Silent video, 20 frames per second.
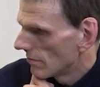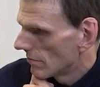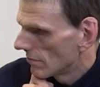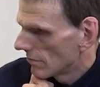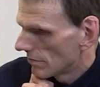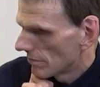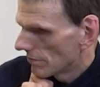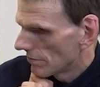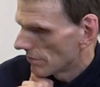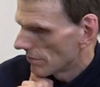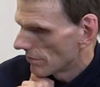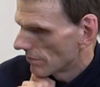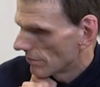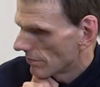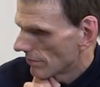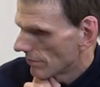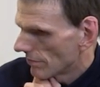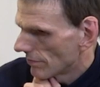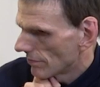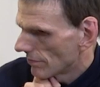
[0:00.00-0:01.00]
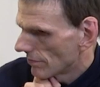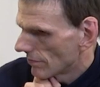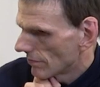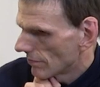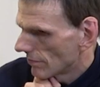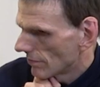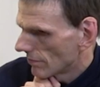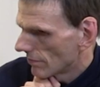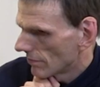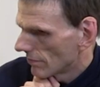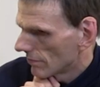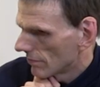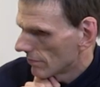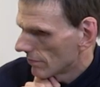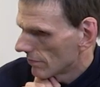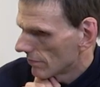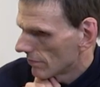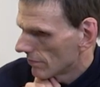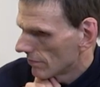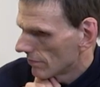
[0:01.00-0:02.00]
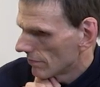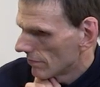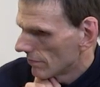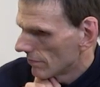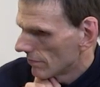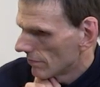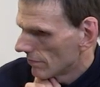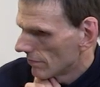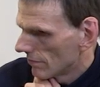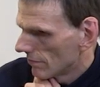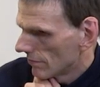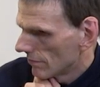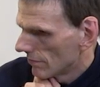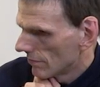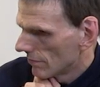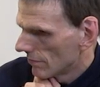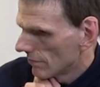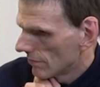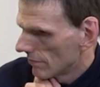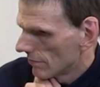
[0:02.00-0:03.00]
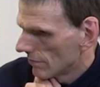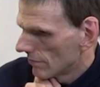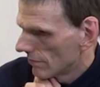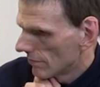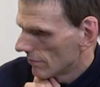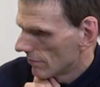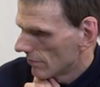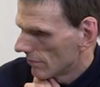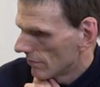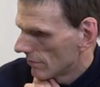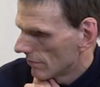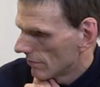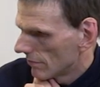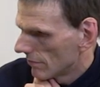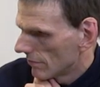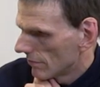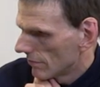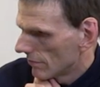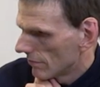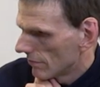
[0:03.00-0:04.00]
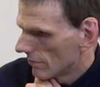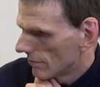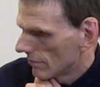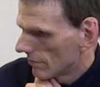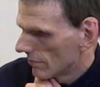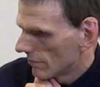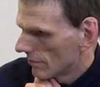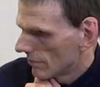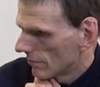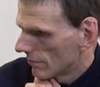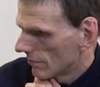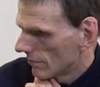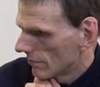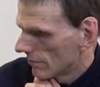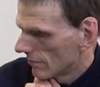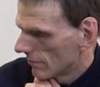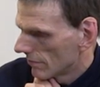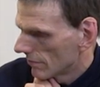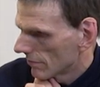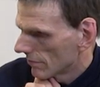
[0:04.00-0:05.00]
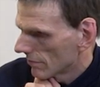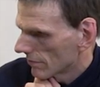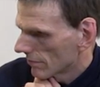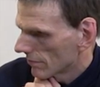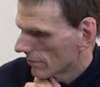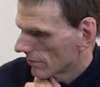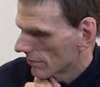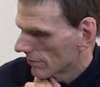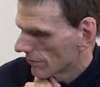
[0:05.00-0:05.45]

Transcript: (silent)